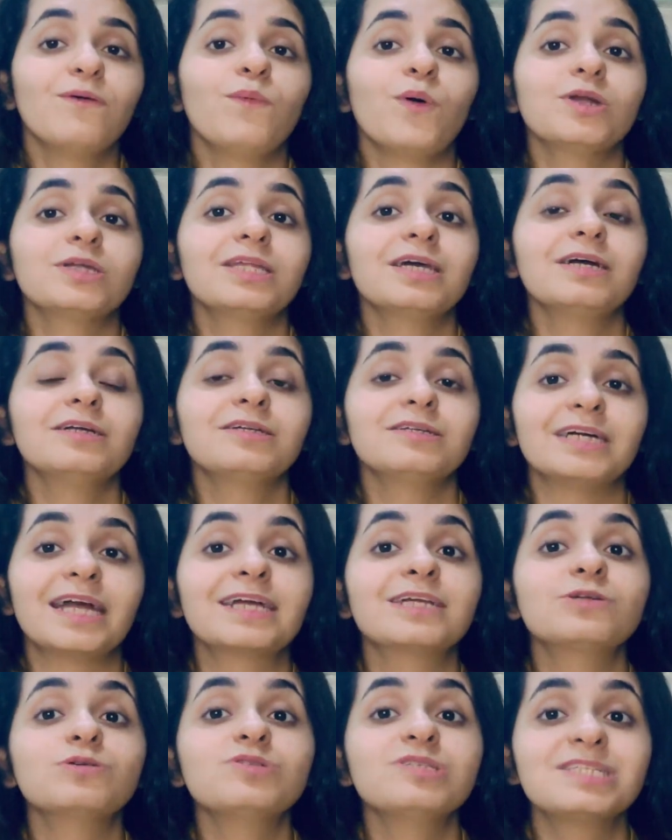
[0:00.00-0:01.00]
What they are
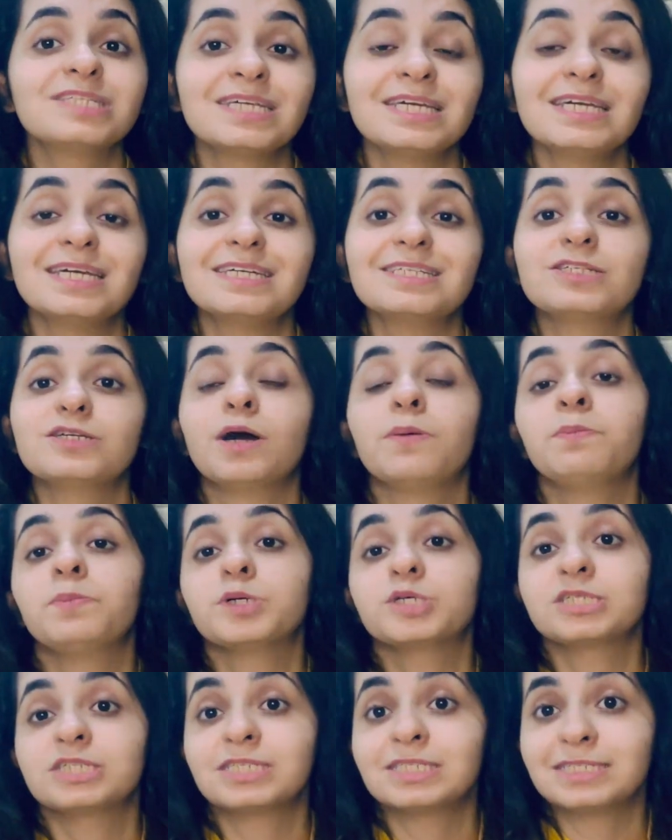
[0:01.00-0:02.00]
trying to see is your
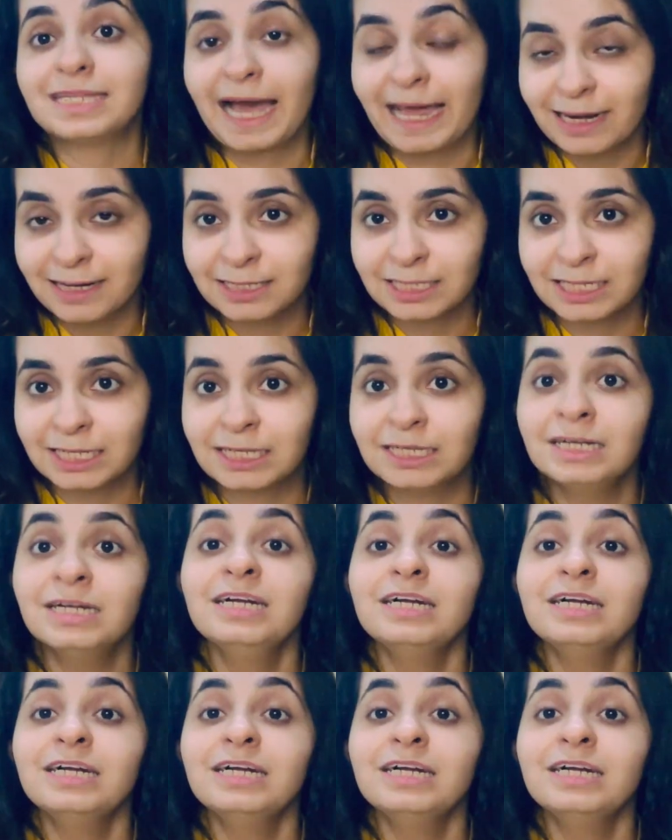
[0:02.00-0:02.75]
personality.